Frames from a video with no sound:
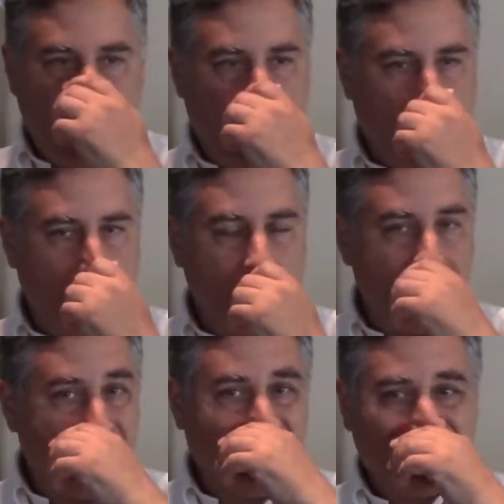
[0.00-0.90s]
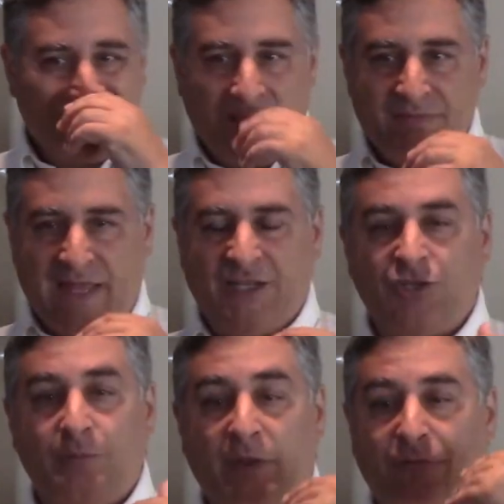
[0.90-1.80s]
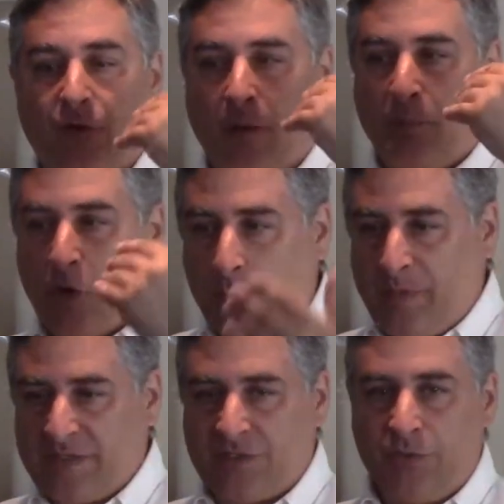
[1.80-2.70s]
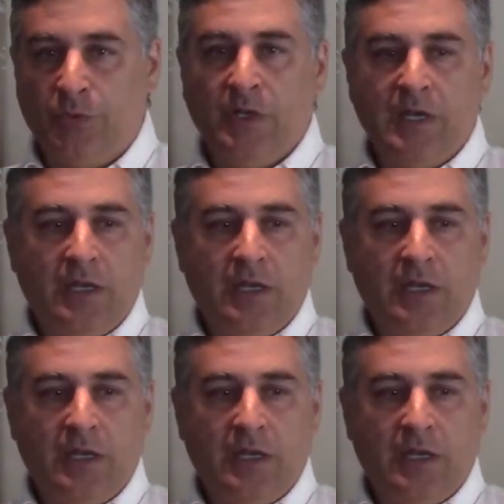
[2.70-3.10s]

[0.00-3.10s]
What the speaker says: That it should be for a purpose to